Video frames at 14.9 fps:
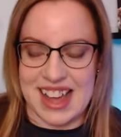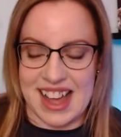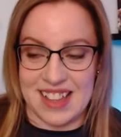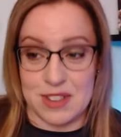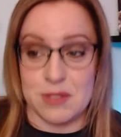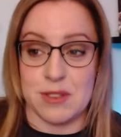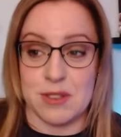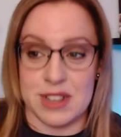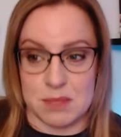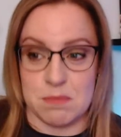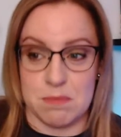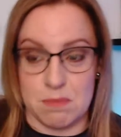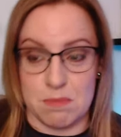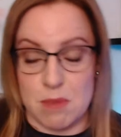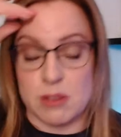who was
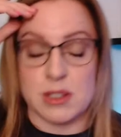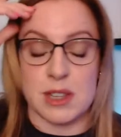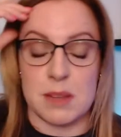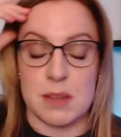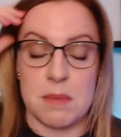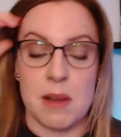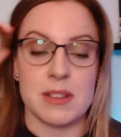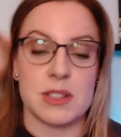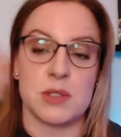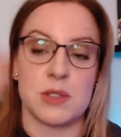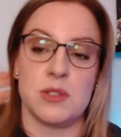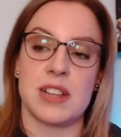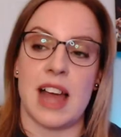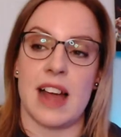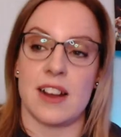mostly public
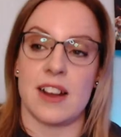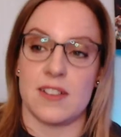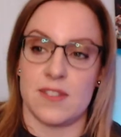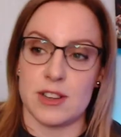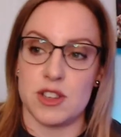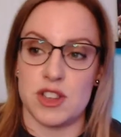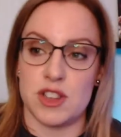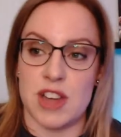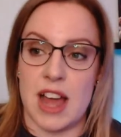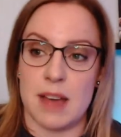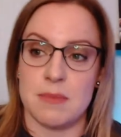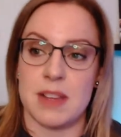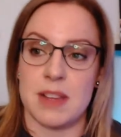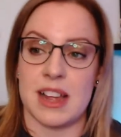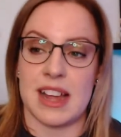school, got her first
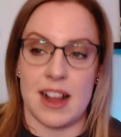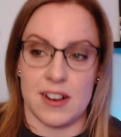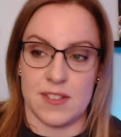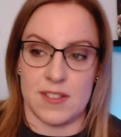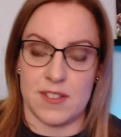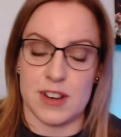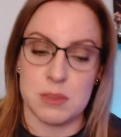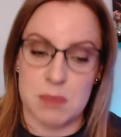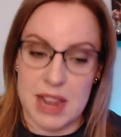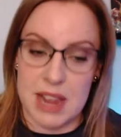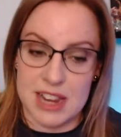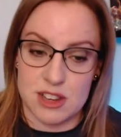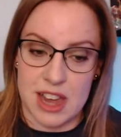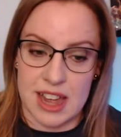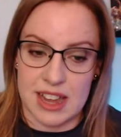job and got her first
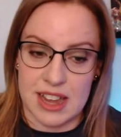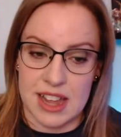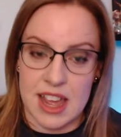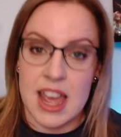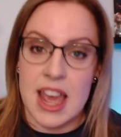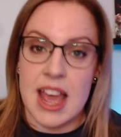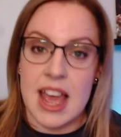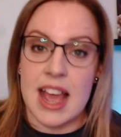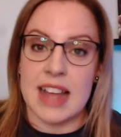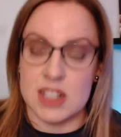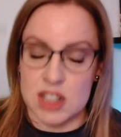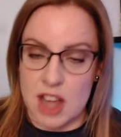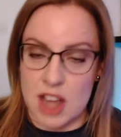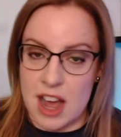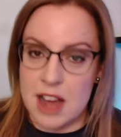paycheck and
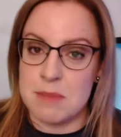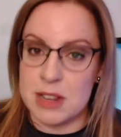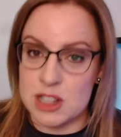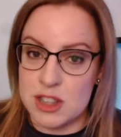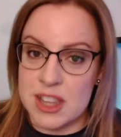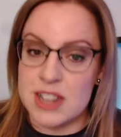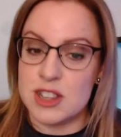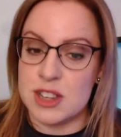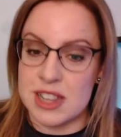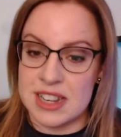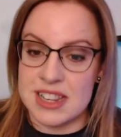saw how much they took in